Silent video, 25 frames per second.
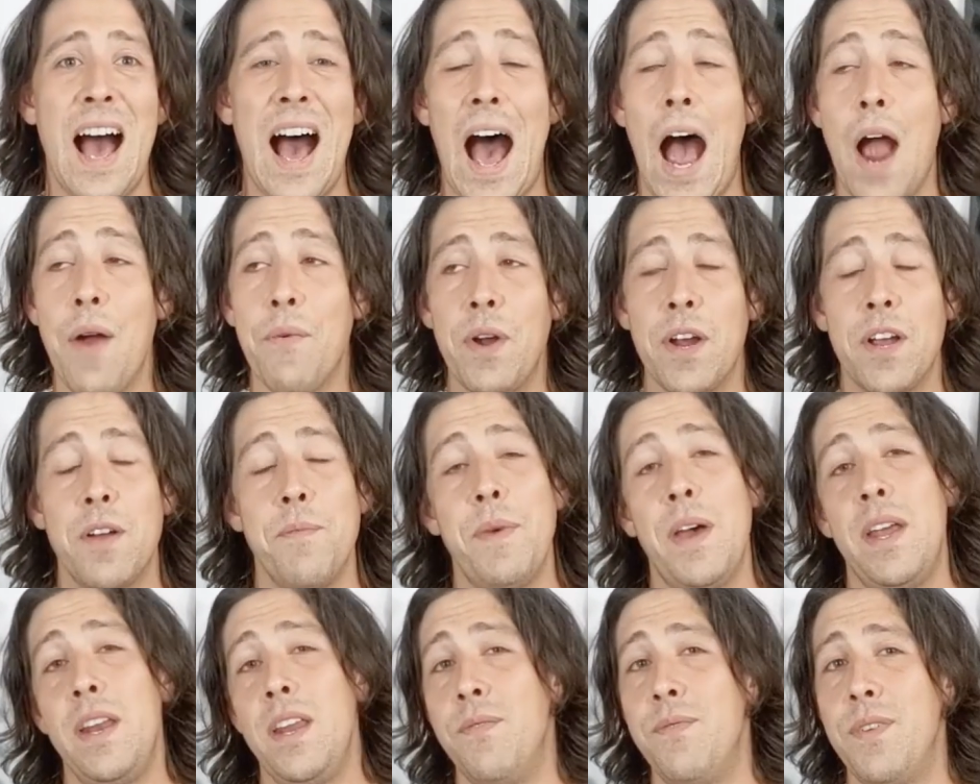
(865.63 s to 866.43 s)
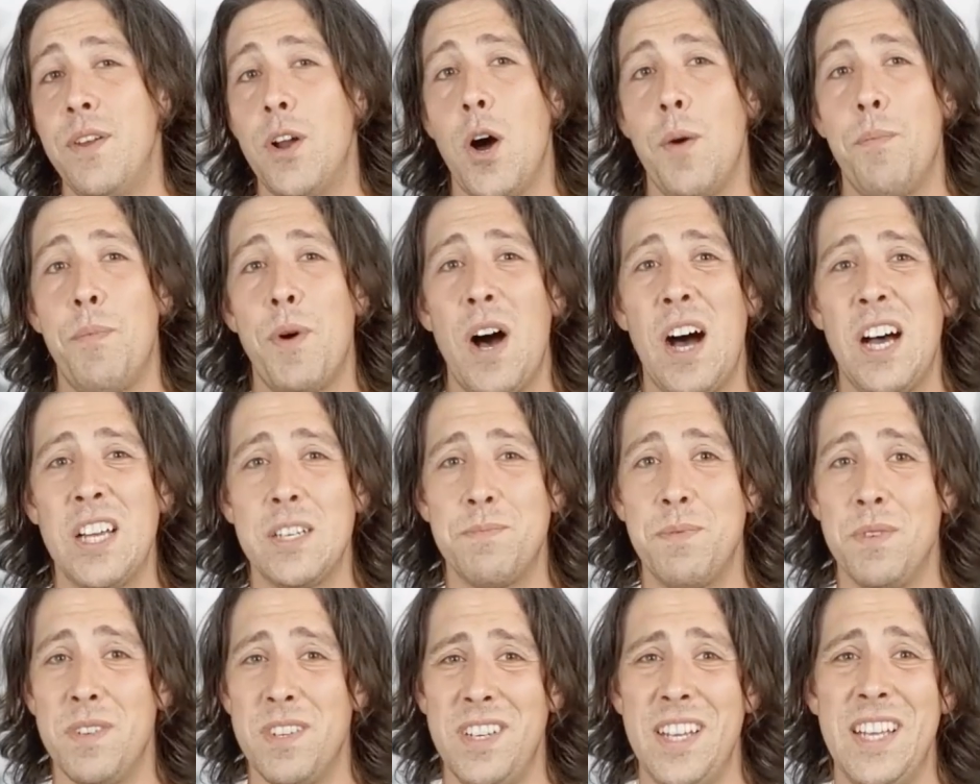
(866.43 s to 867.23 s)
I recommend, if at all
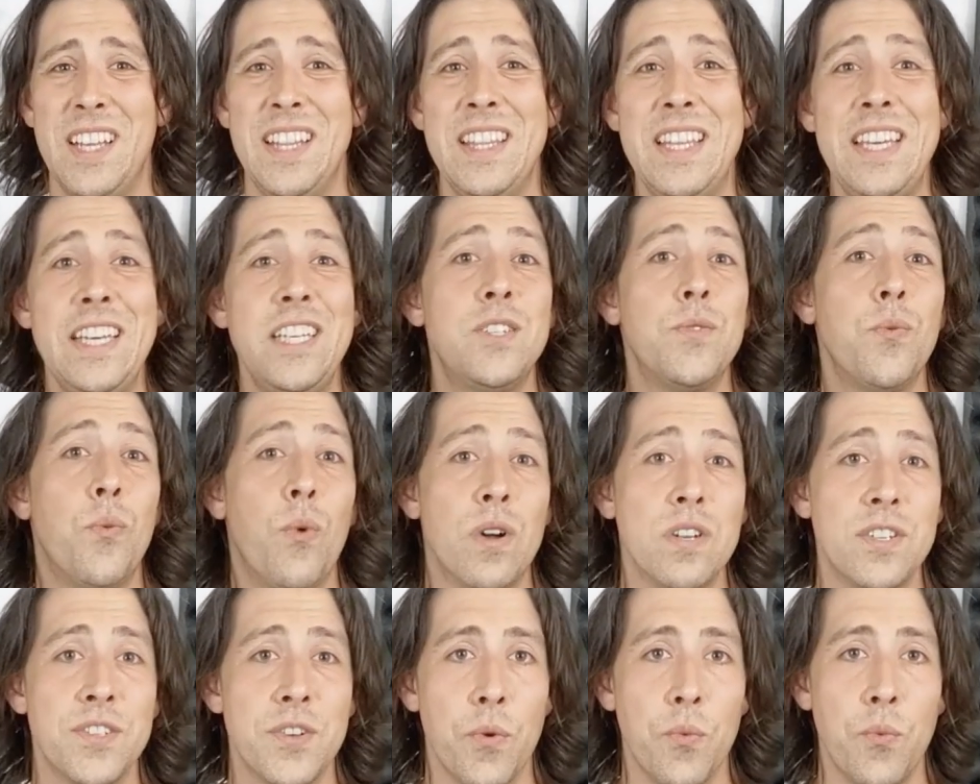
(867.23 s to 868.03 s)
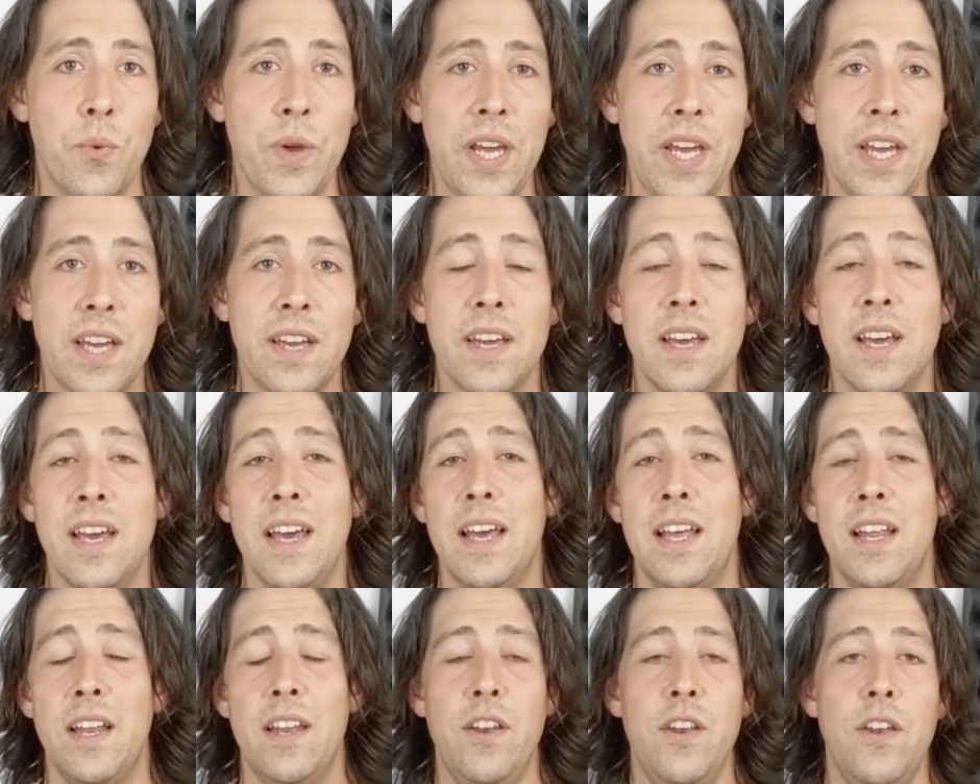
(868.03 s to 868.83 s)
possible, at least once a week,
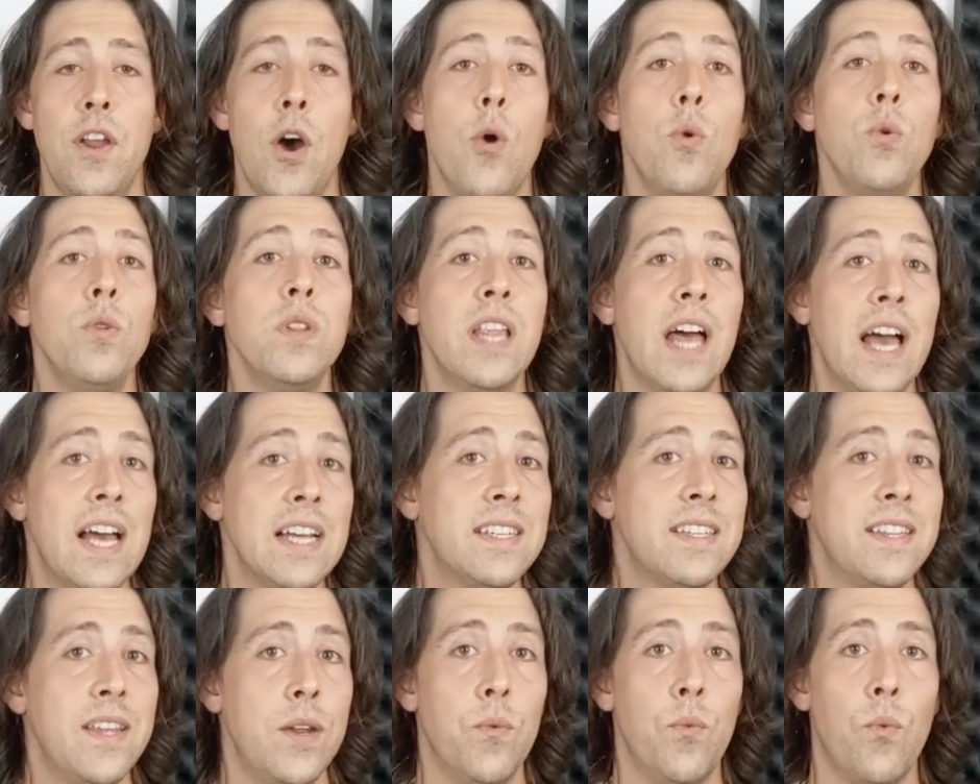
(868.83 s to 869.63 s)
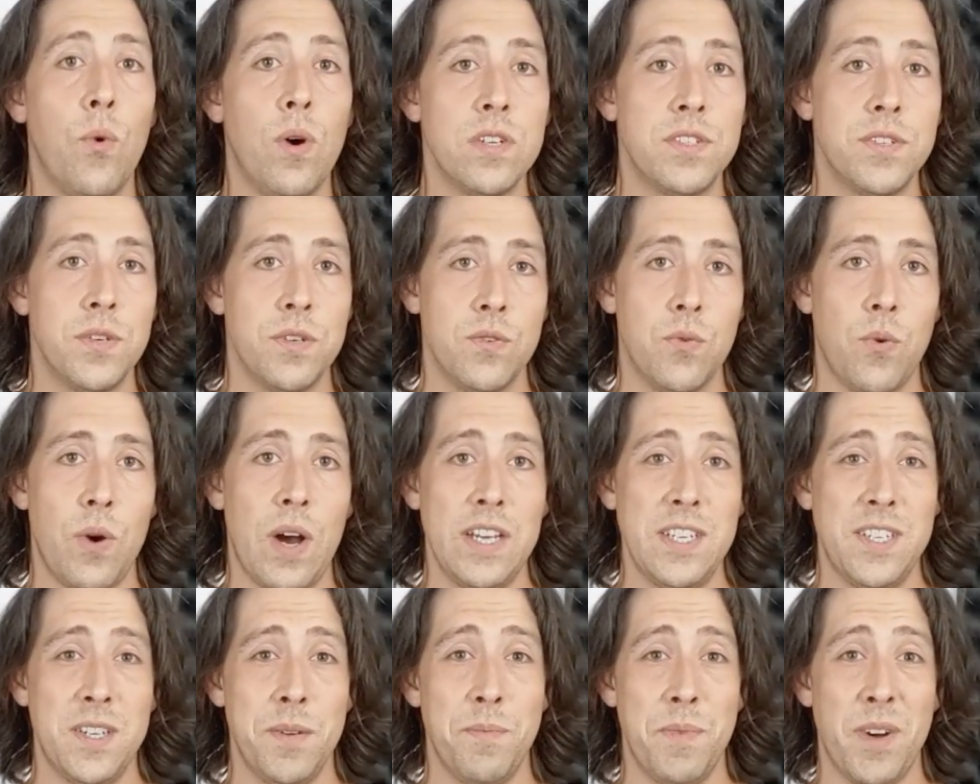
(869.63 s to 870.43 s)
no less than once or
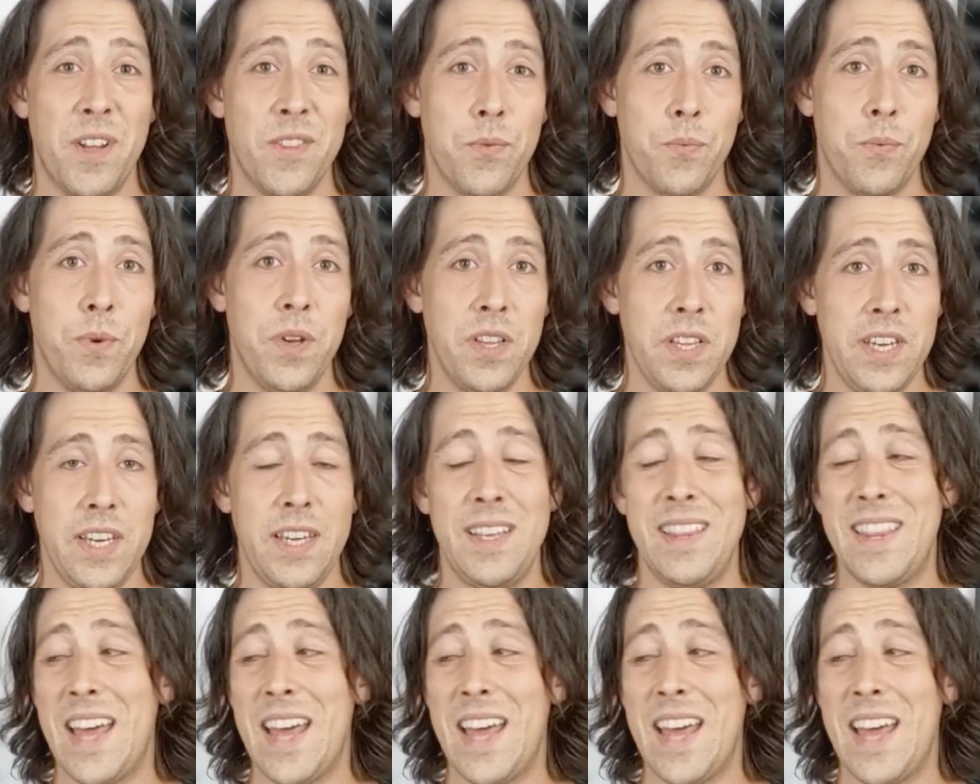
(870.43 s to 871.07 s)
twice a month, really.